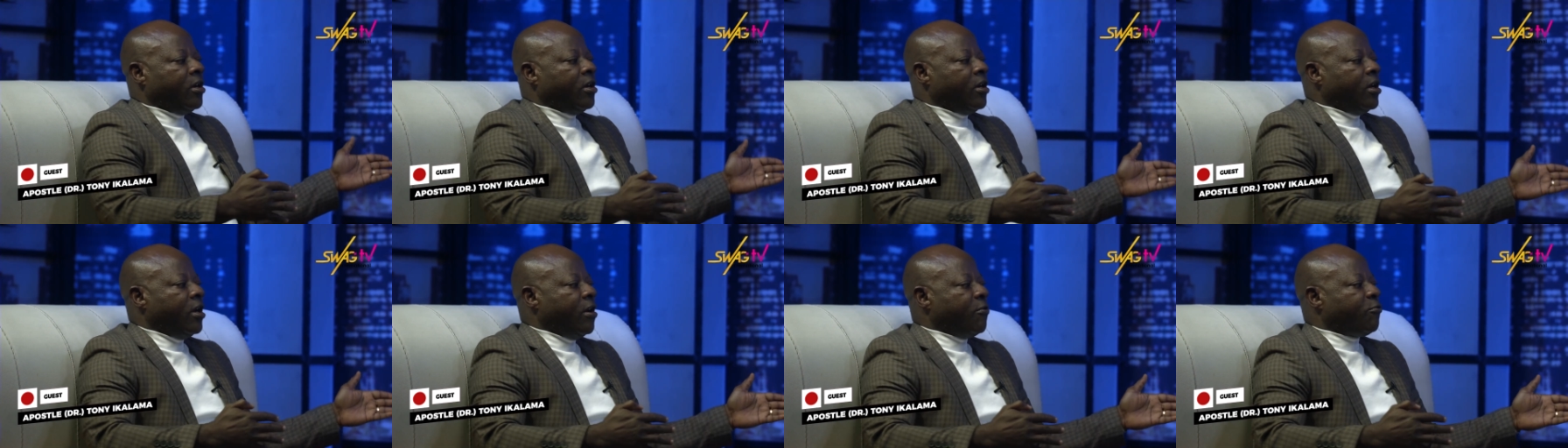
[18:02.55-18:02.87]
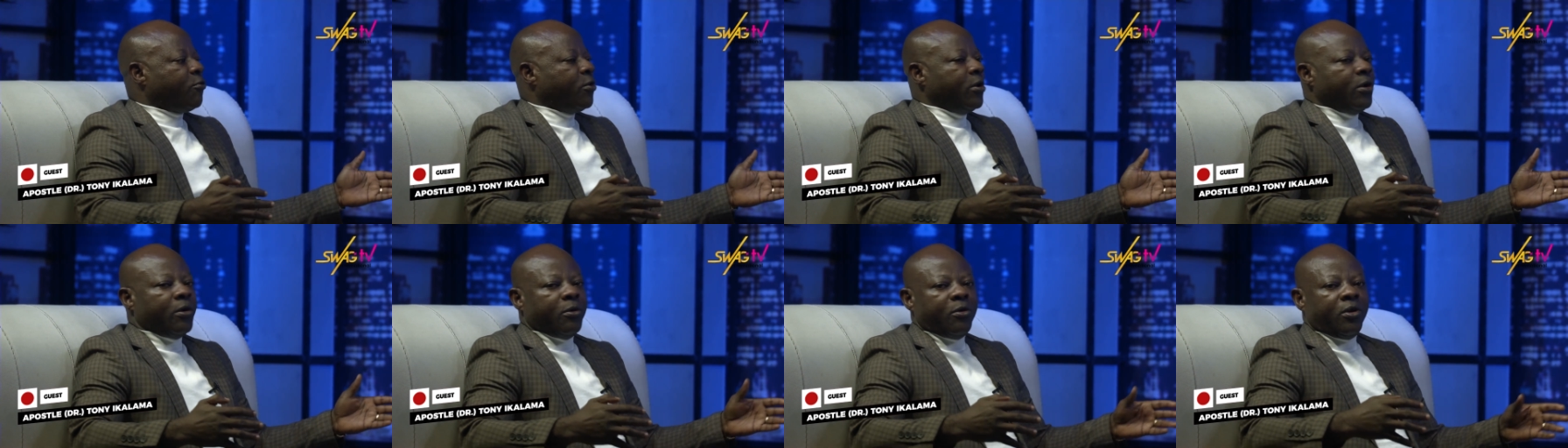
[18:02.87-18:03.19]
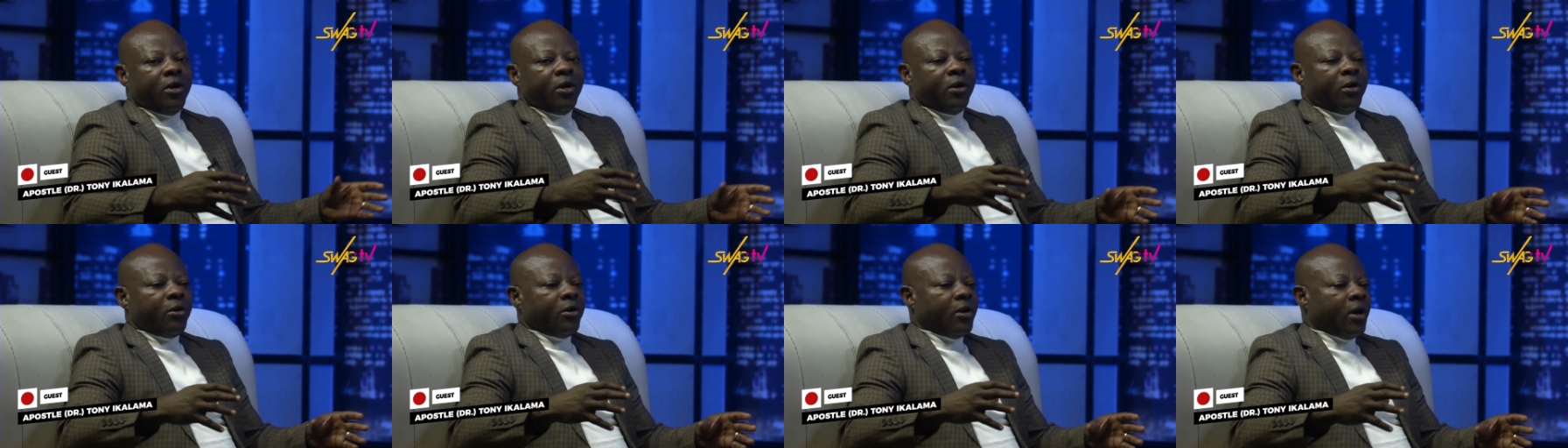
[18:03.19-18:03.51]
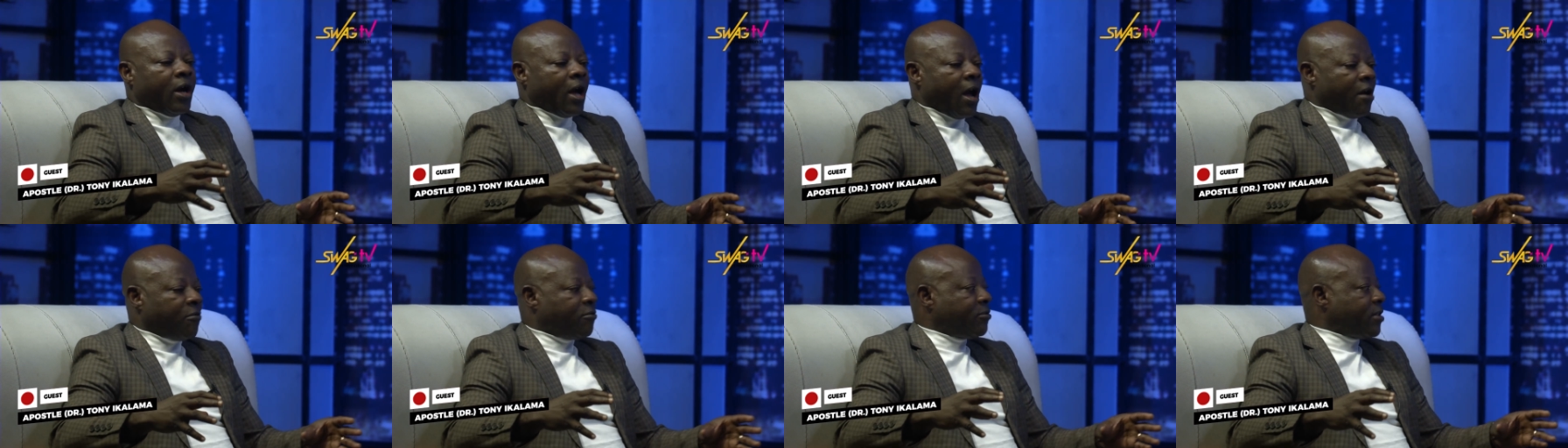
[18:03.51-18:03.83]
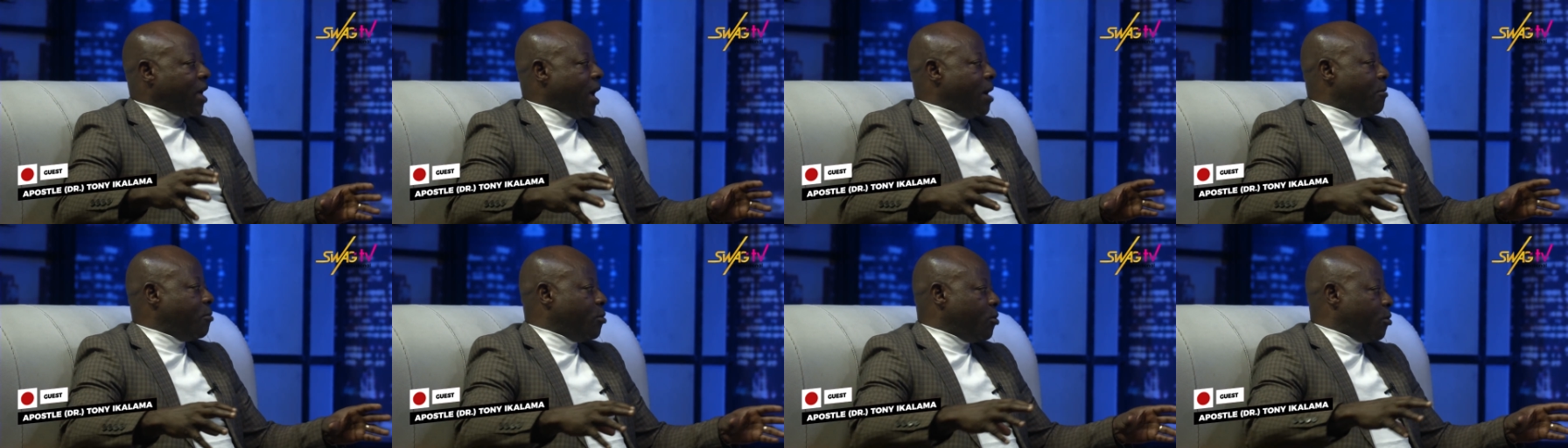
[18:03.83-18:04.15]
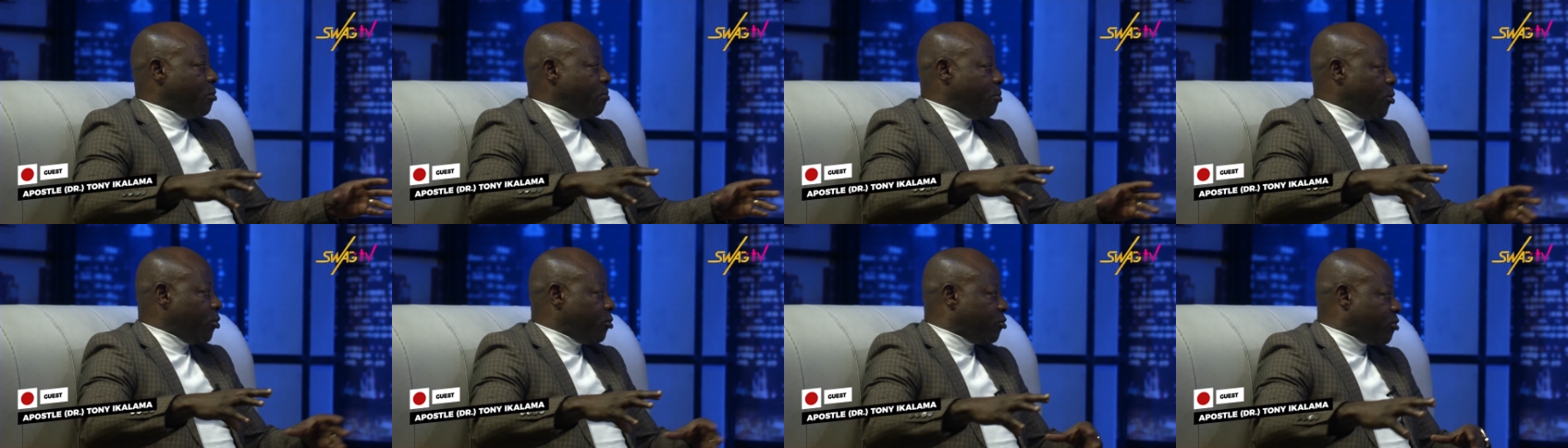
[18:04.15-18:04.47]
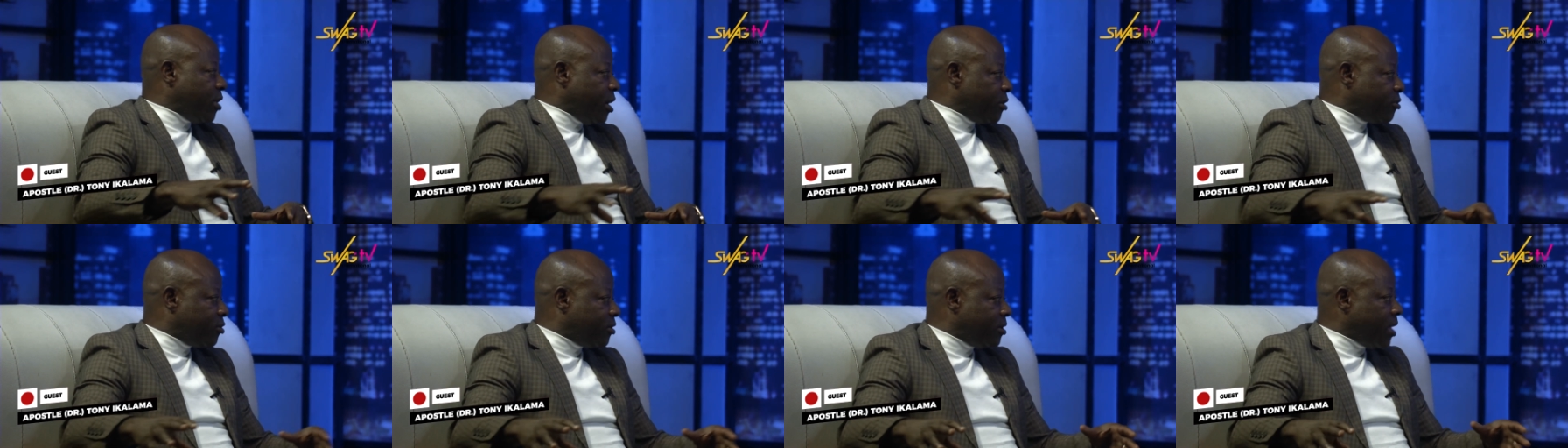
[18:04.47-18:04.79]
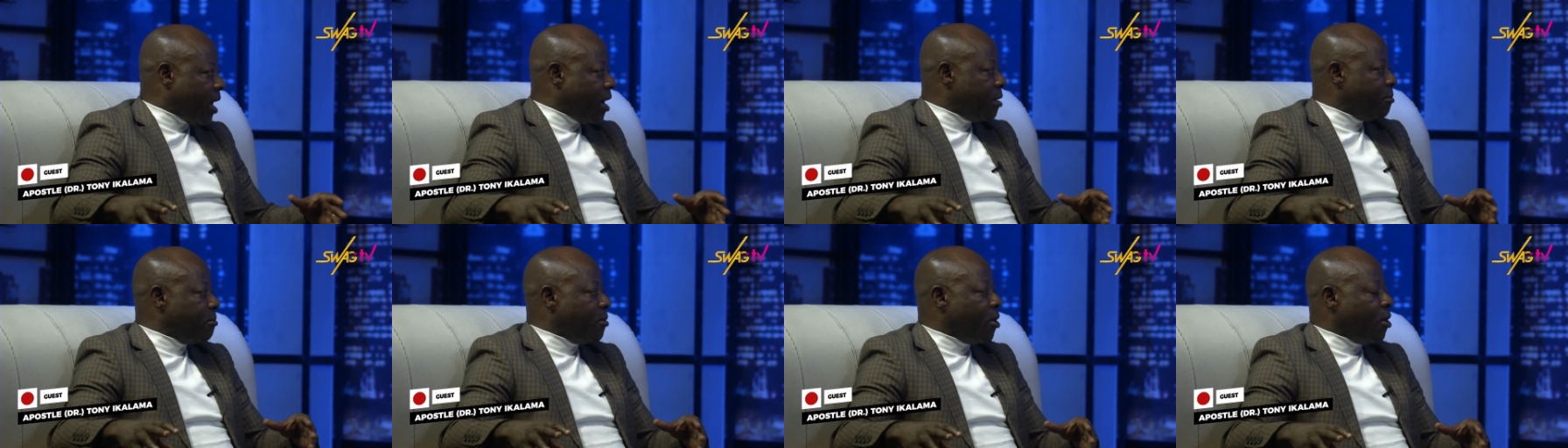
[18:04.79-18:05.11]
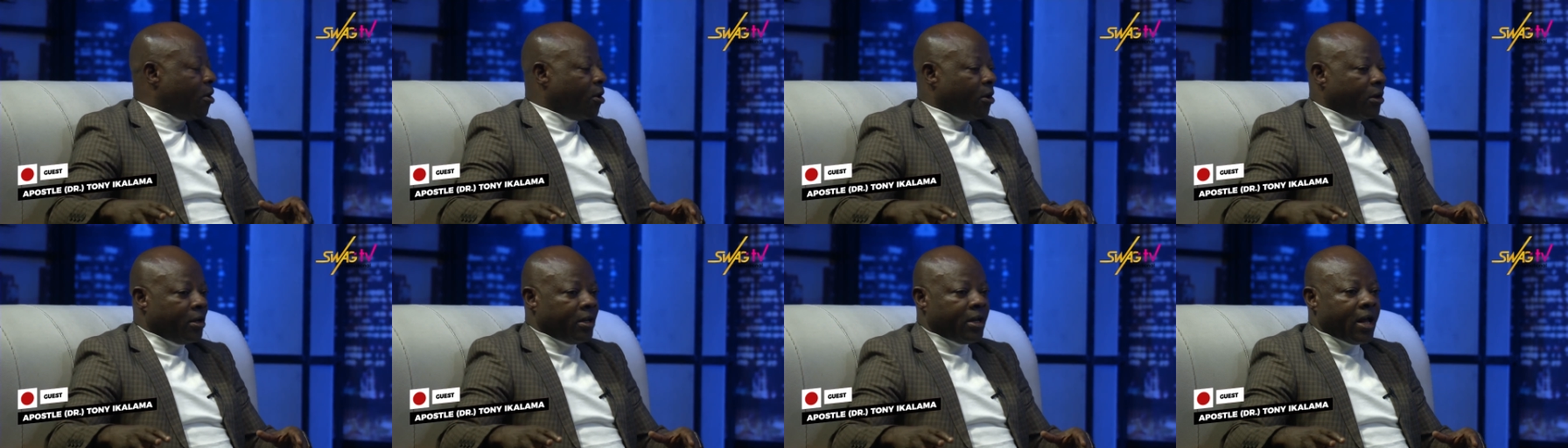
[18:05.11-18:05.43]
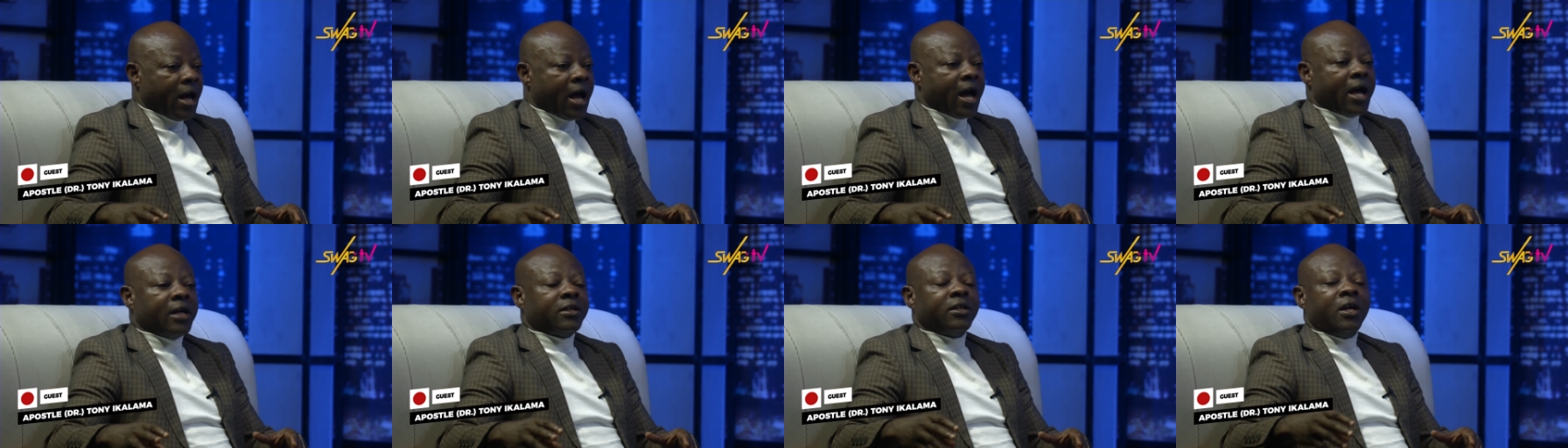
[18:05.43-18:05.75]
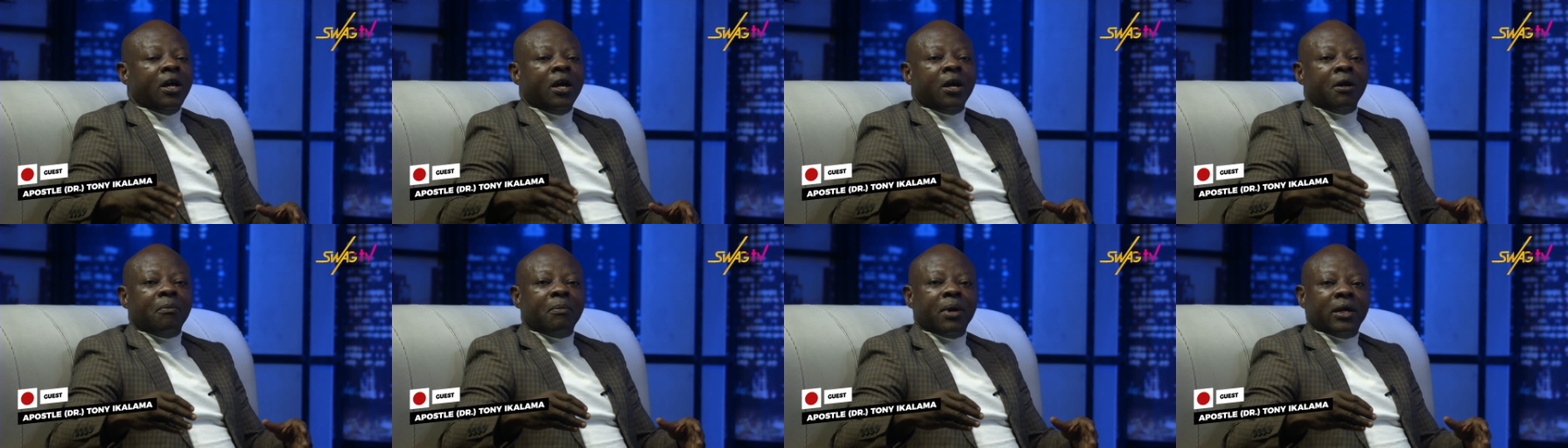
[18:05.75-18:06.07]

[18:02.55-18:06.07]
Mm. If we have time, we'll buttress that more on that. that. Yeah.